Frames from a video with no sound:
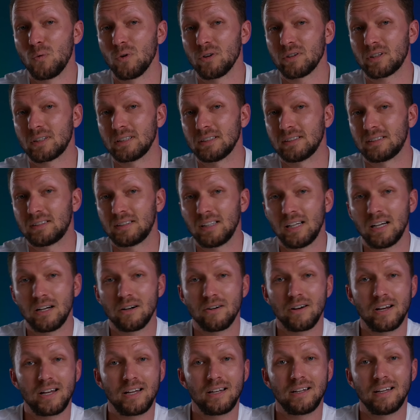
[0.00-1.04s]
worth
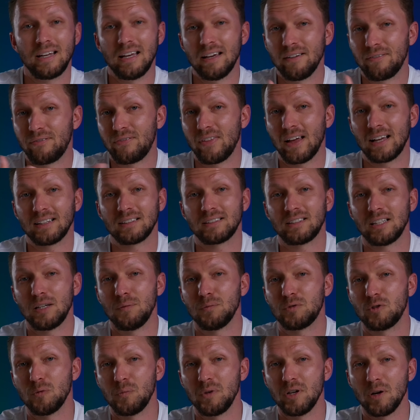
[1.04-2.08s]
considering if that
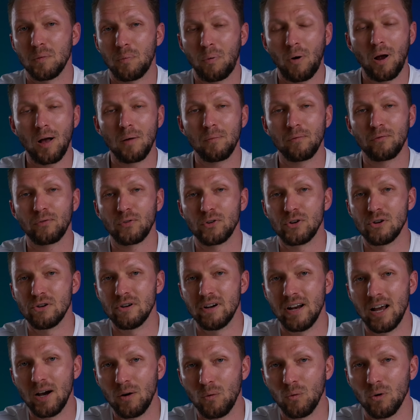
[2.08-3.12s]
seems to be a problem for your
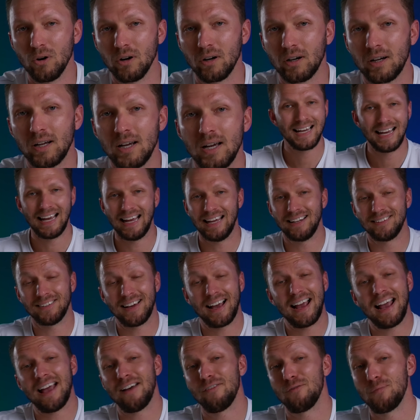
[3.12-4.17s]
network and
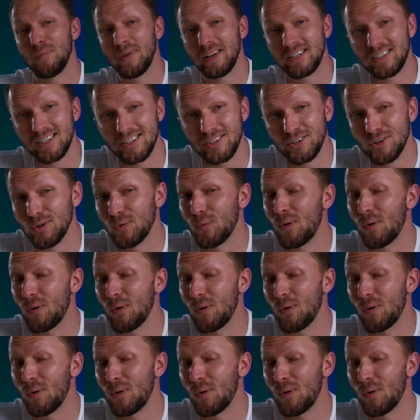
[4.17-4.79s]
I have mentioned your